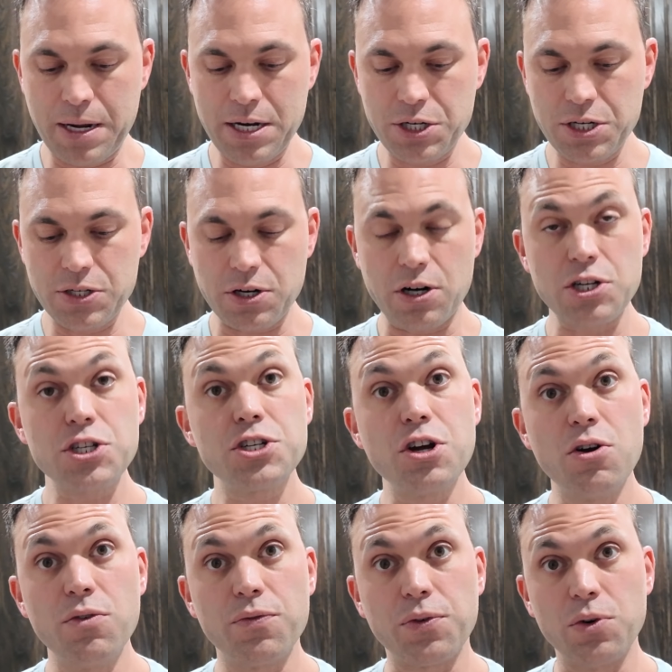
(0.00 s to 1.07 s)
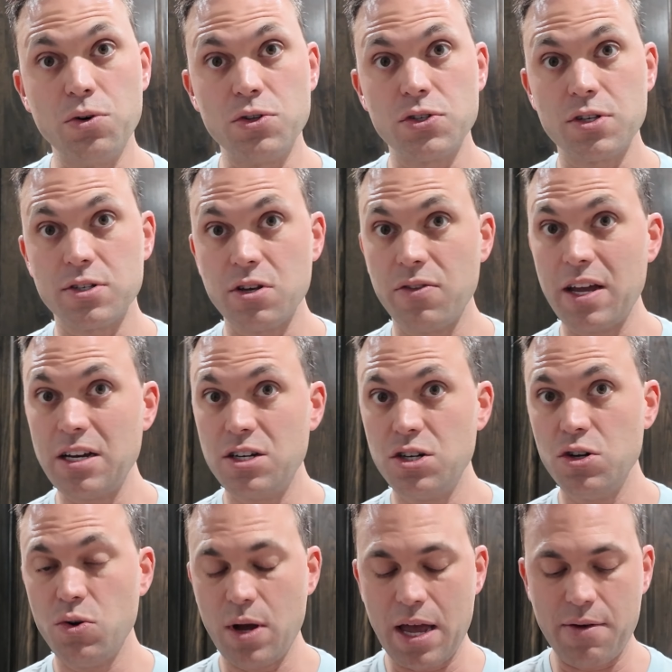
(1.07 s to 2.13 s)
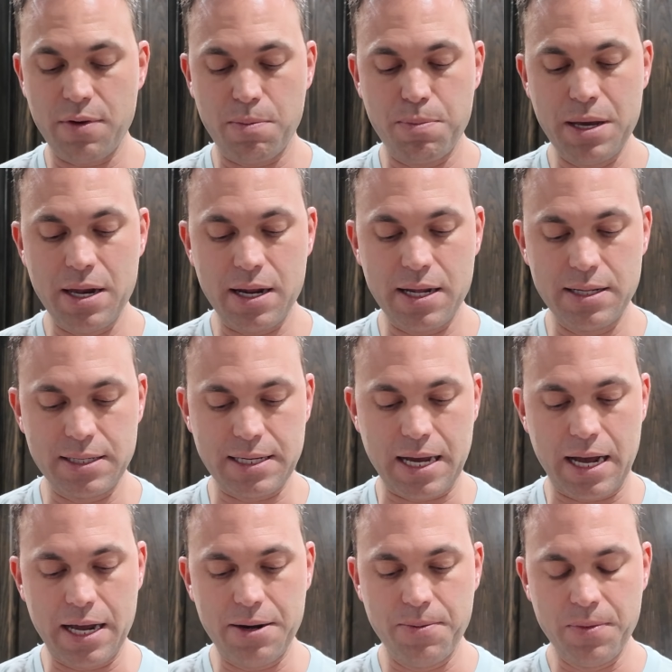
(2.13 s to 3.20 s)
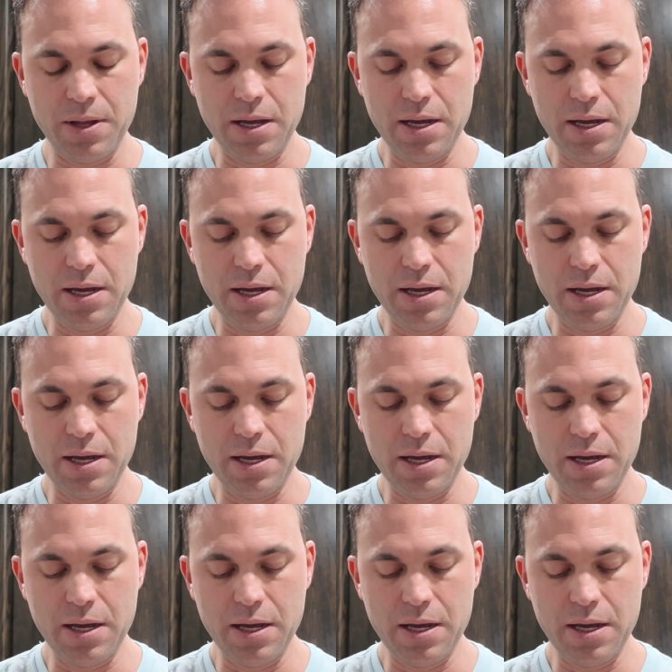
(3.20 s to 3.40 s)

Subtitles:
peaches are stone fruits, so they do have a pit inside.